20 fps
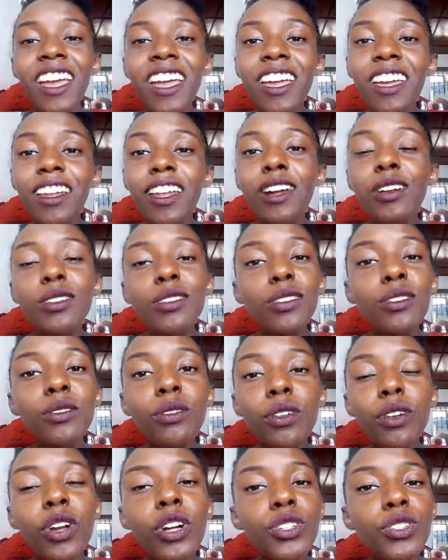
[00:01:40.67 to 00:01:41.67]
And I also
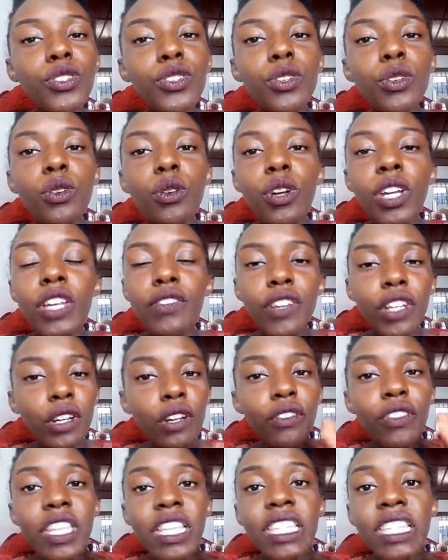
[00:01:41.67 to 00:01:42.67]
got to know even
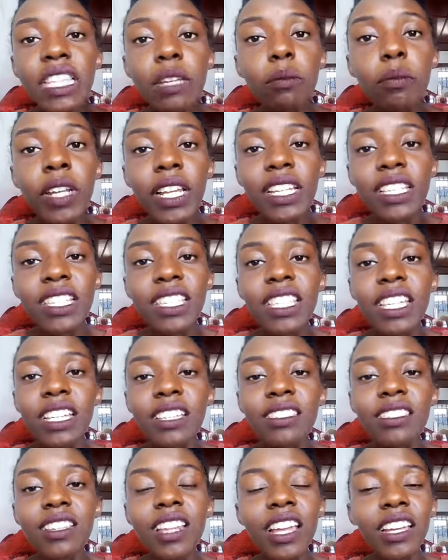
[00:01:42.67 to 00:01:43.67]
of the simplest
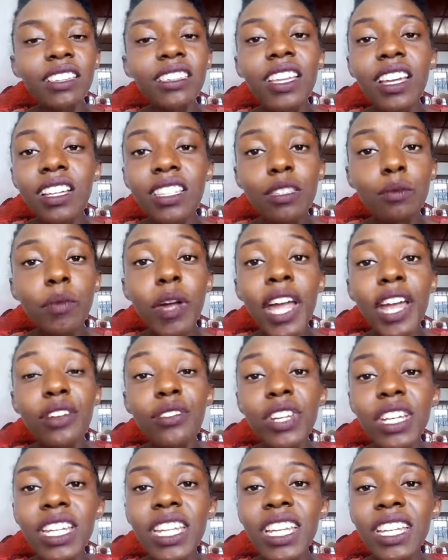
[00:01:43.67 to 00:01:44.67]
things like the
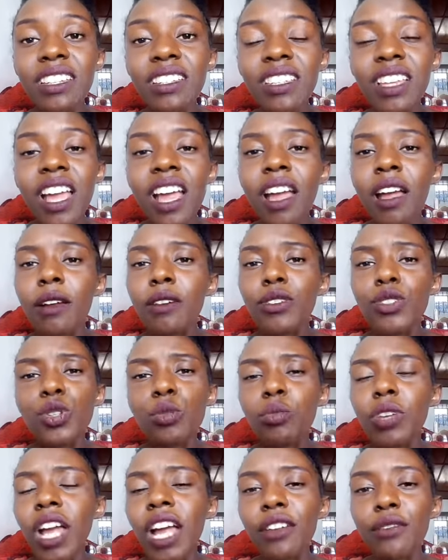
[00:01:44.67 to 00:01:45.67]
expiry date. To
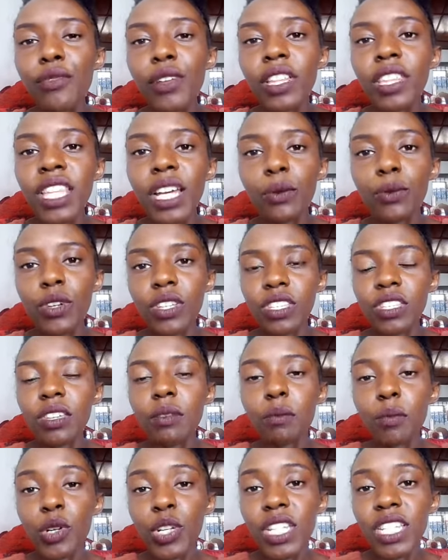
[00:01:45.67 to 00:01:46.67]
me, I felt that was
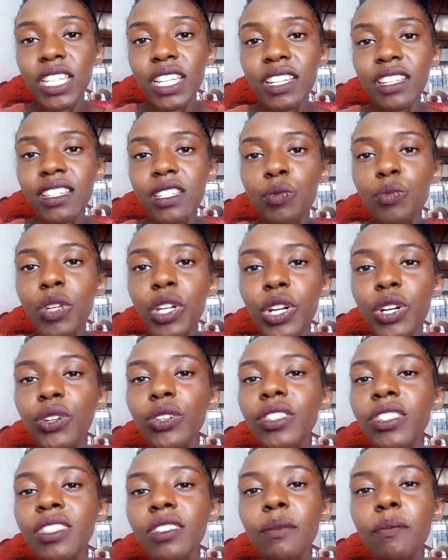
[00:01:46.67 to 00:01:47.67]
important
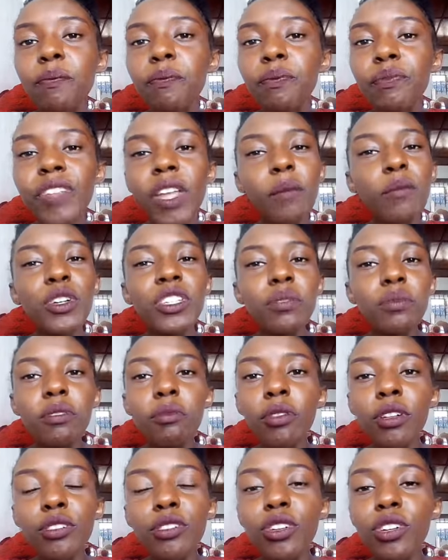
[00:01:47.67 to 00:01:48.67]
because most
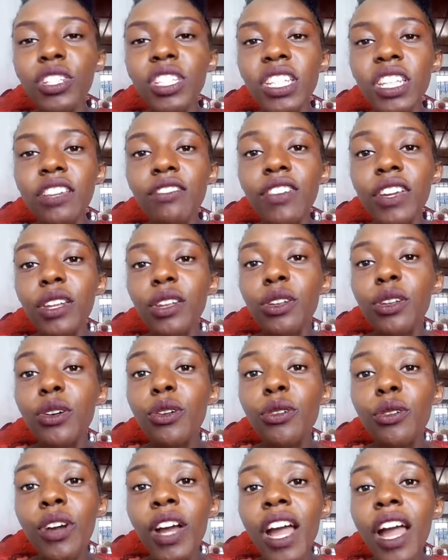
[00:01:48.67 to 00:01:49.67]
people don't even
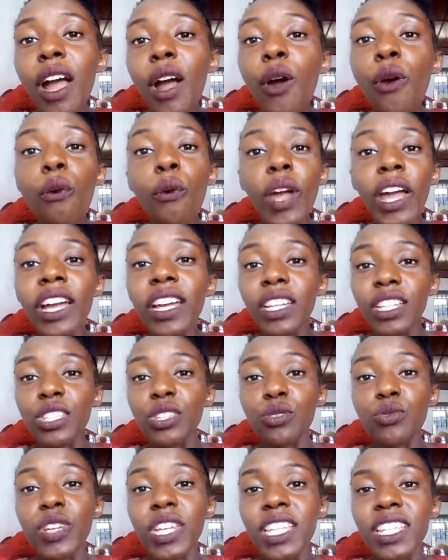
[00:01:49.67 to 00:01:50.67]
know where
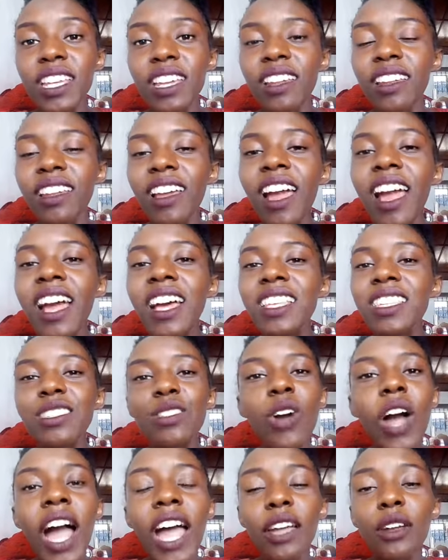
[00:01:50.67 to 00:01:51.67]
it's written.
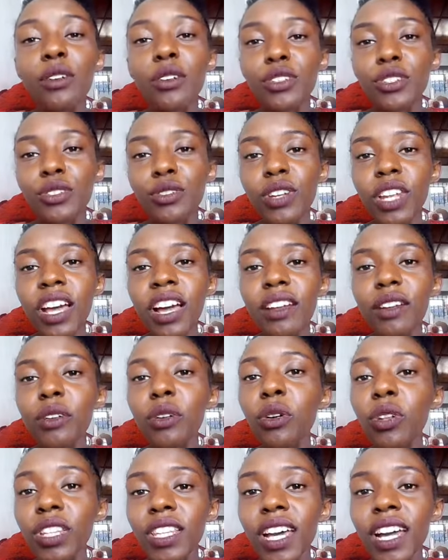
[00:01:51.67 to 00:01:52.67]
So I got to learn
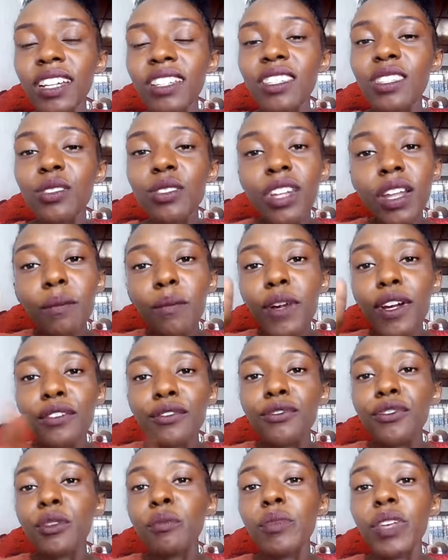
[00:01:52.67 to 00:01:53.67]
all that. So number one
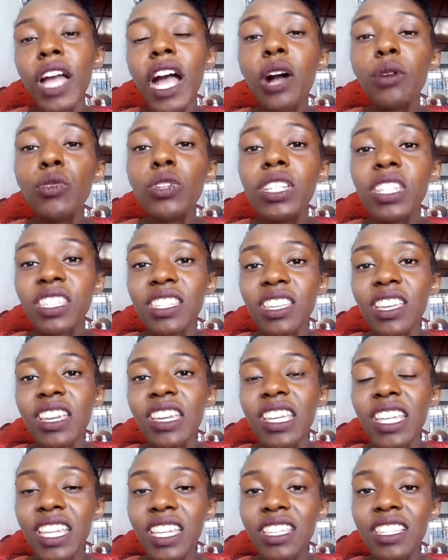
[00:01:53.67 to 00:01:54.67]
for me, I would
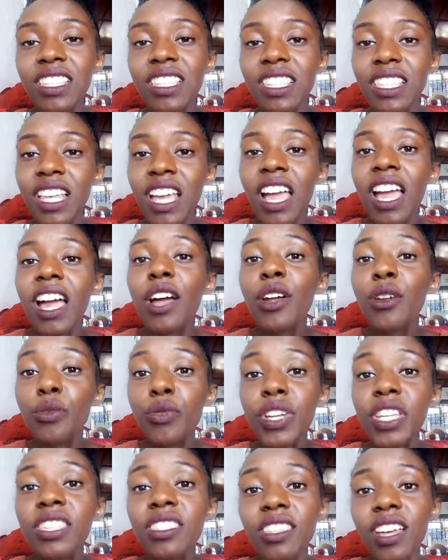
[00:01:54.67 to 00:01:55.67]
say, is
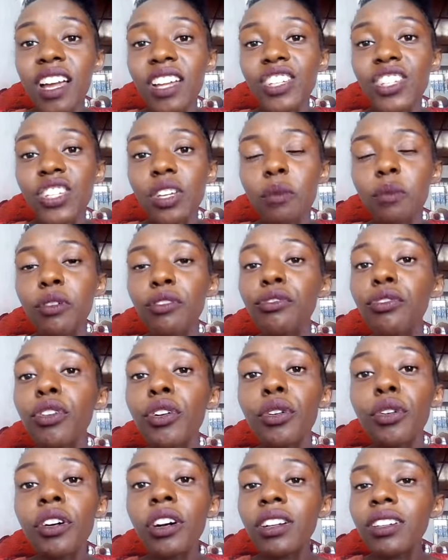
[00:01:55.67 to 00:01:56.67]
research
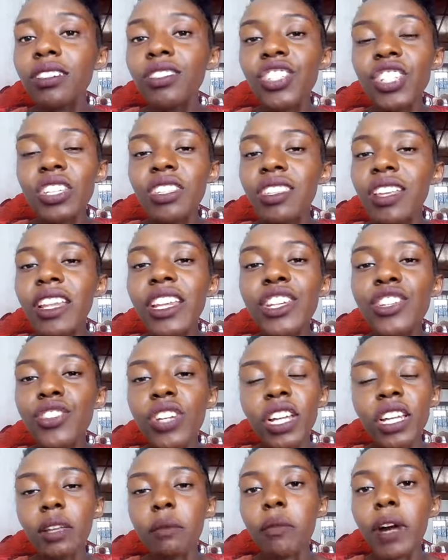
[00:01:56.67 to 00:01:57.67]
before just
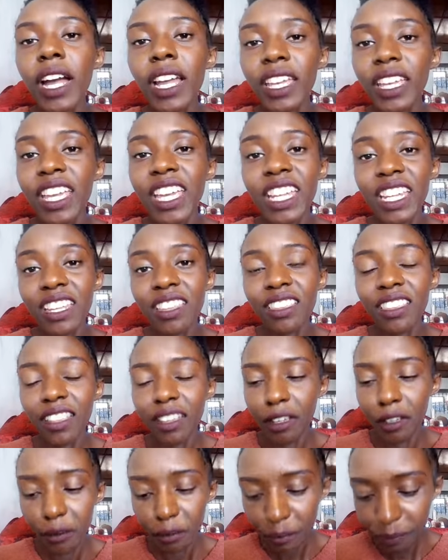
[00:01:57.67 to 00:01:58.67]
literally buying
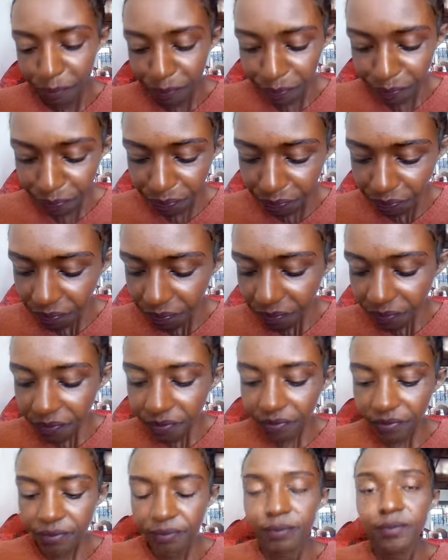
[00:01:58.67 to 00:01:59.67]
anything.
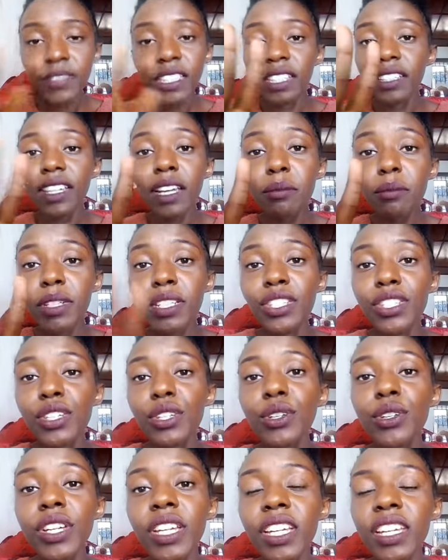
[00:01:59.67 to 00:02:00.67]
Number
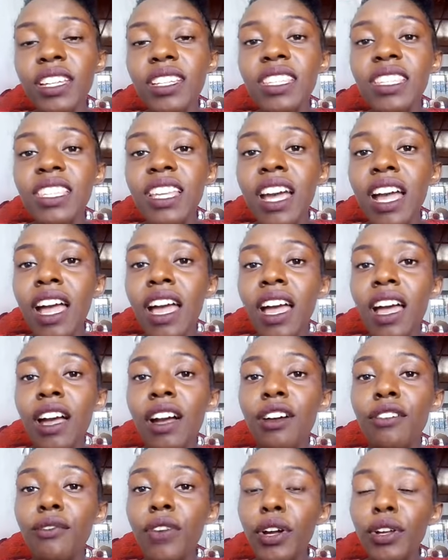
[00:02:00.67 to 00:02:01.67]
two is
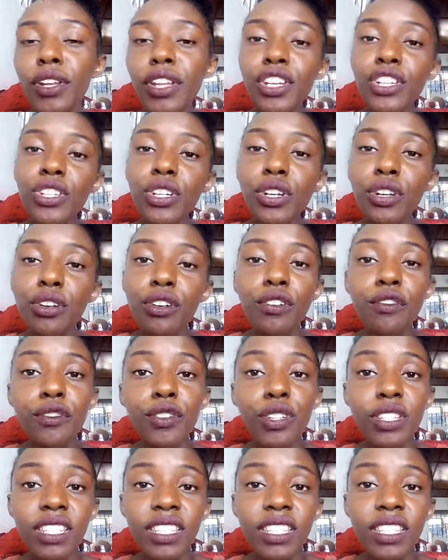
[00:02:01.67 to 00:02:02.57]
foundation of your